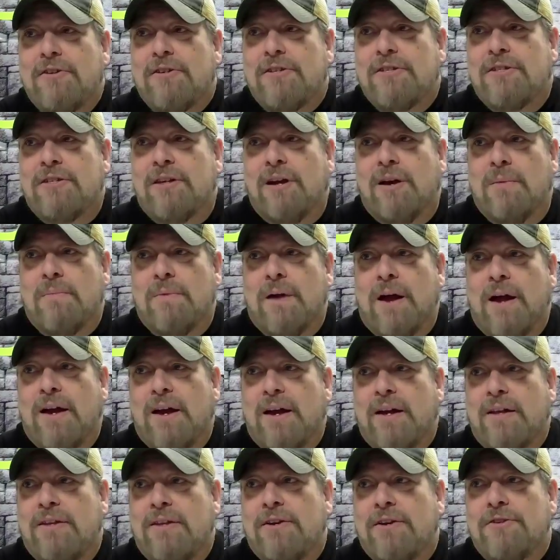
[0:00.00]
There's some.
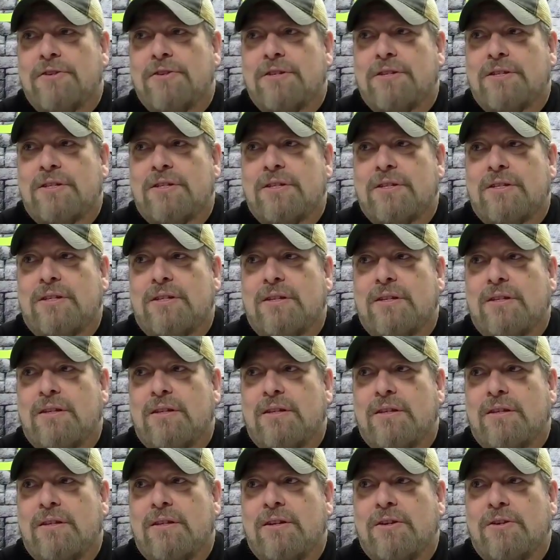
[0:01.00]
There's
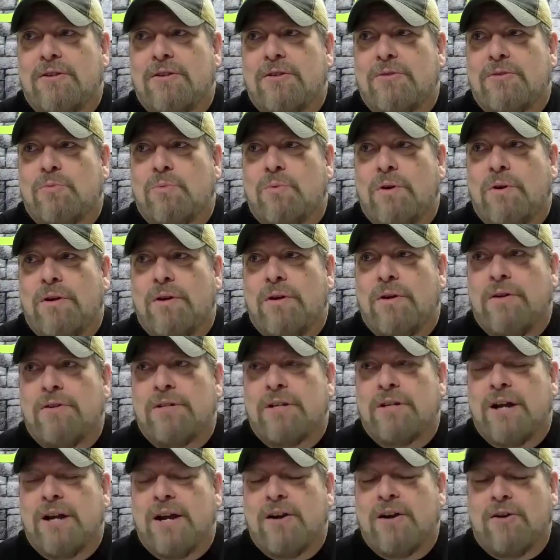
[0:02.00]

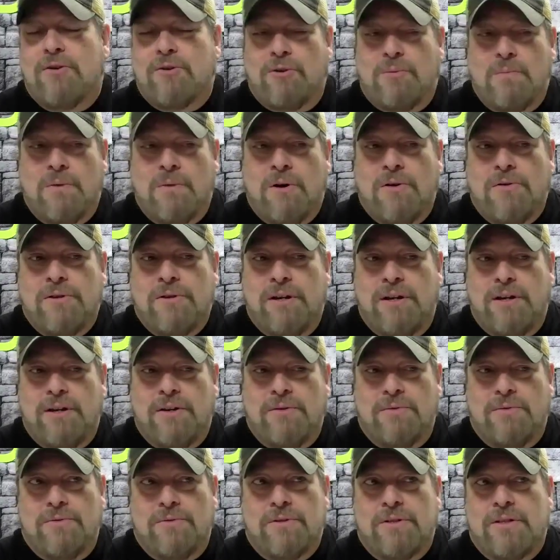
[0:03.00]
a guy called
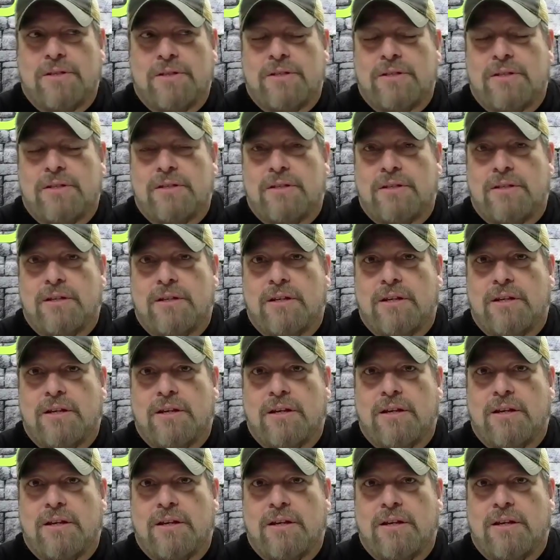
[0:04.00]
Grimaldi who's